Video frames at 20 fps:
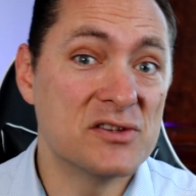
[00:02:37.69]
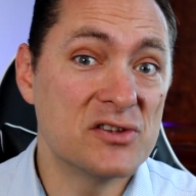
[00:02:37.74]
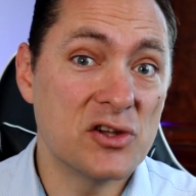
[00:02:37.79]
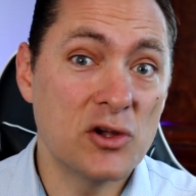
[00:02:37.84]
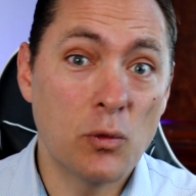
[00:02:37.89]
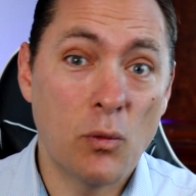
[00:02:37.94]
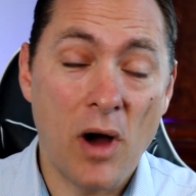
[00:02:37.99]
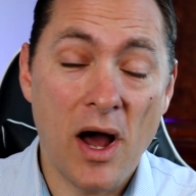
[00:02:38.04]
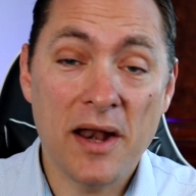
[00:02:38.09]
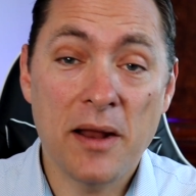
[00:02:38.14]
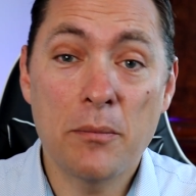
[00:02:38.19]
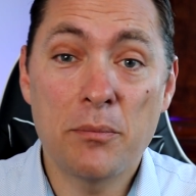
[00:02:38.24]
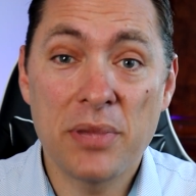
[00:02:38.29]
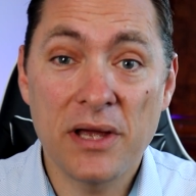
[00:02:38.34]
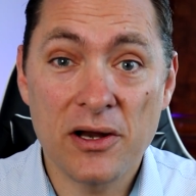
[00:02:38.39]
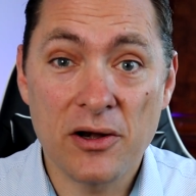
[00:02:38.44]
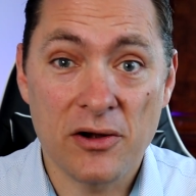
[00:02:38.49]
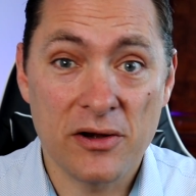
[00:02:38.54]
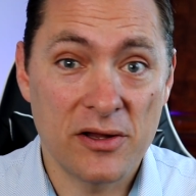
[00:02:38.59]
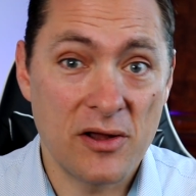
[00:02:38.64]
Do you want a
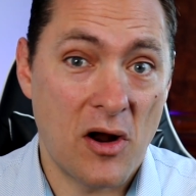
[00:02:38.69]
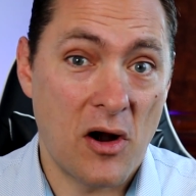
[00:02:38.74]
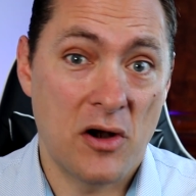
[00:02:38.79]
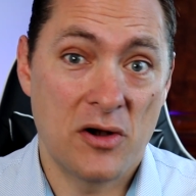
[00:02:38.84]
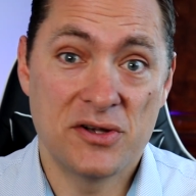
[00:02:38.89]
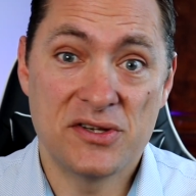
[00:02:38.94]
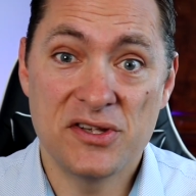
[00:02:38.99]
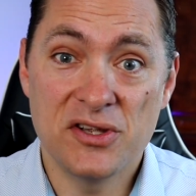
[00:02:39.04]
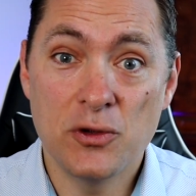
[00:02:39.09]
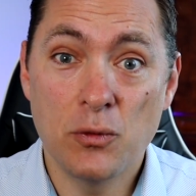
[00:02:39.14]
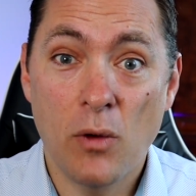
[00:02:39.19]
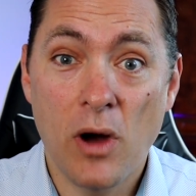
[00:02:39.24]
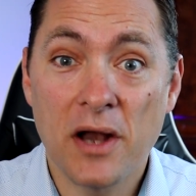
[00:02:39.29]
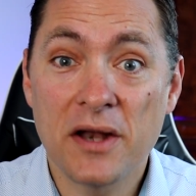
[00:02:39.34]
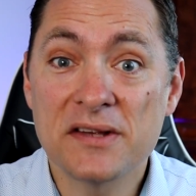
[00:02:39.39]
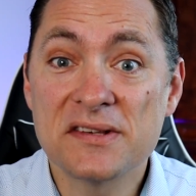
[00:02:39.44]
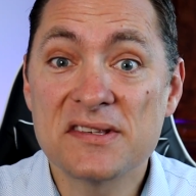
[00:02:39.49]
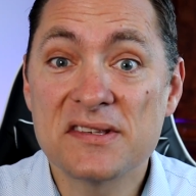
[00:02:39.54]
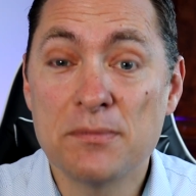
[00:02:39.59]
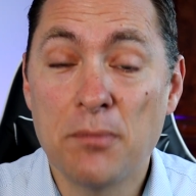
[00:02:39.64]
bigger yard? Do you want
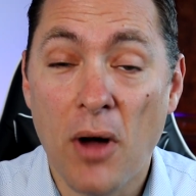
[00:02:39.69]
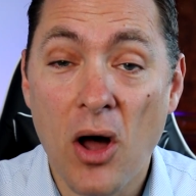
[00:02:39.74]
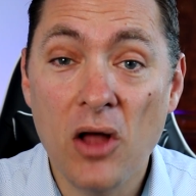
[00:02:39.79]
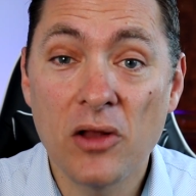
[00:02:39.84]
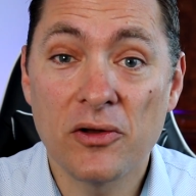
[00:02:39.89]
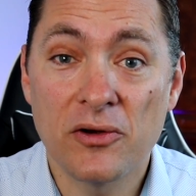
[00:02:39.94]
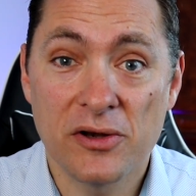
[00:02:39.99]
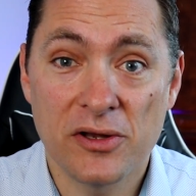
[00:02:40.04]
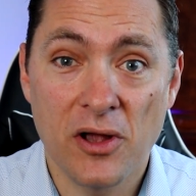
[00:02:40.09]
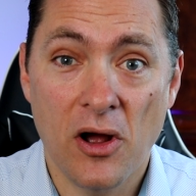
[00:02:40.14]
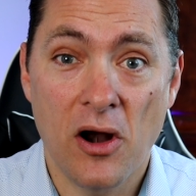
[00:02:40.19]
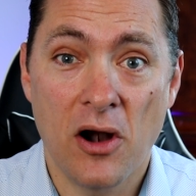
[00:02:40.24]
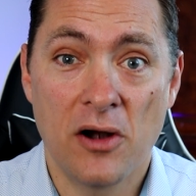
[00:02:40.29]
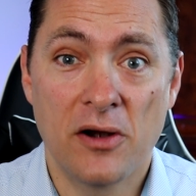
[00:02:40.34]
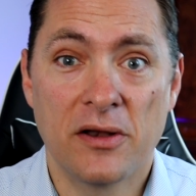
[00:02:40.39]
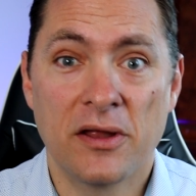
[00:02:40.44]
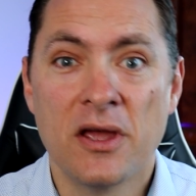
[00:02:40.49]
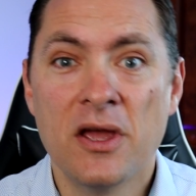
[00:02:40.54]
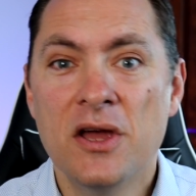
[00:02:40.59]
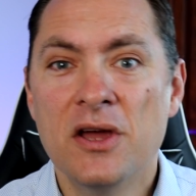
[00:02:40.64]
a smaller
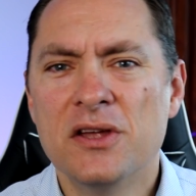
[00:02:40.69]
yard?